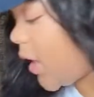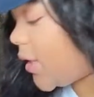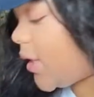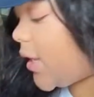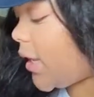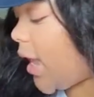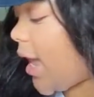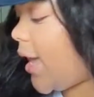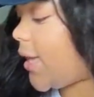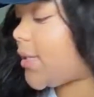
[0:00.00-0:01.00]
Then
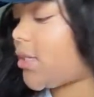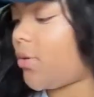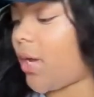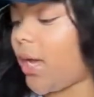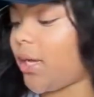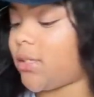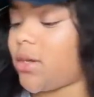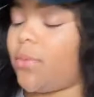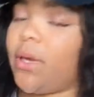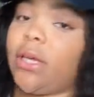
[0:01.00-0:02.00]
next, you guys,
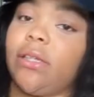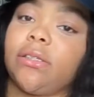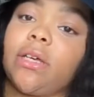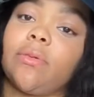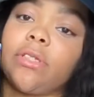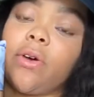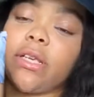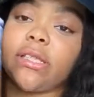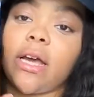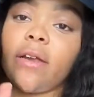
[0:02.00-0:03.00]
oh my goodness, I'm so
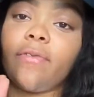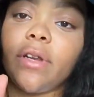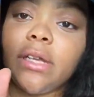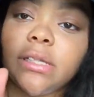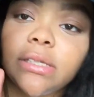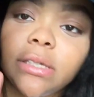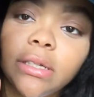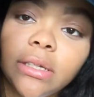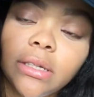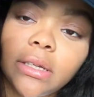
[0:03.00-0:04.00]
excited for this.
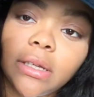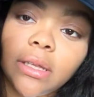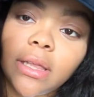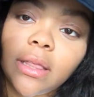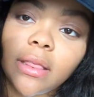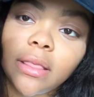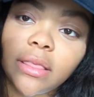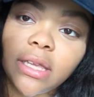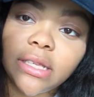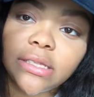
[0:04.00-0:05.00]

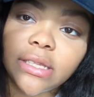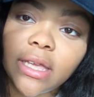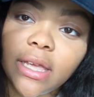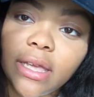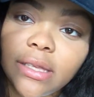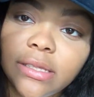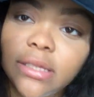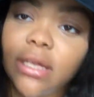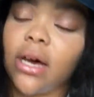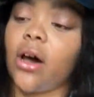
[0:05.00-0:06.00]
This is
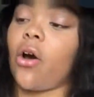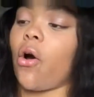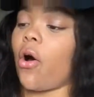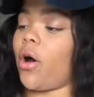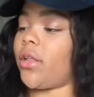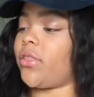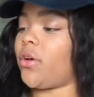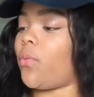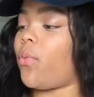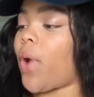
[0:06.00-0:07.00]
the On
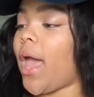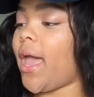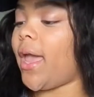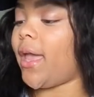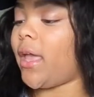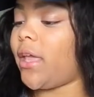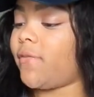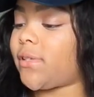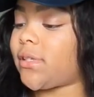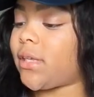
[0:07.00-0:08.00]
the
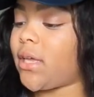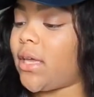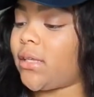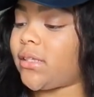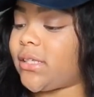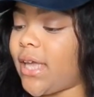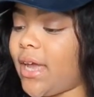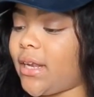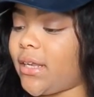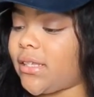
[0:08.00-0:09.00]
Waves
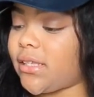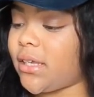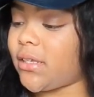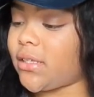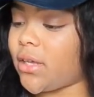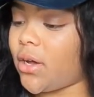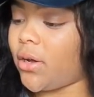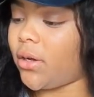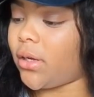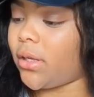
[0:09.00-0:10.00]
Sand and Sea
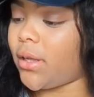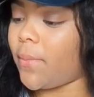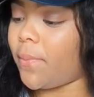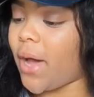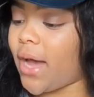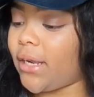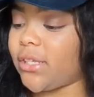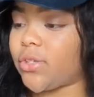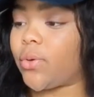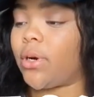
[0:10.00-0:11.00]
Salt Body
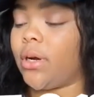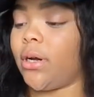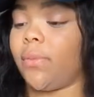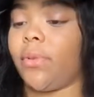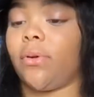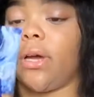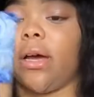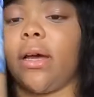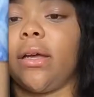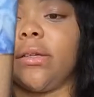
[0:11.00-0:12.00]
Scrub, you
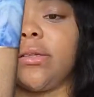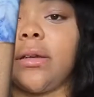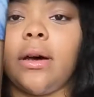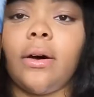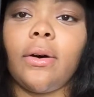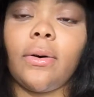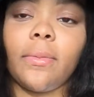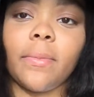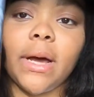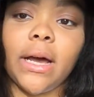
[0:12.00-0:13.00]
guys. Oh
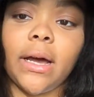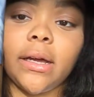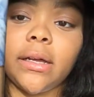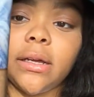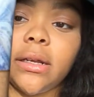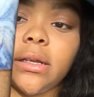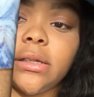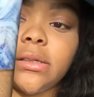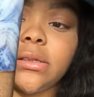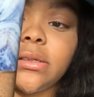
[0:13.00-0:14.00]
my
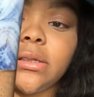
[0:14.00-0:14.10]
goodness.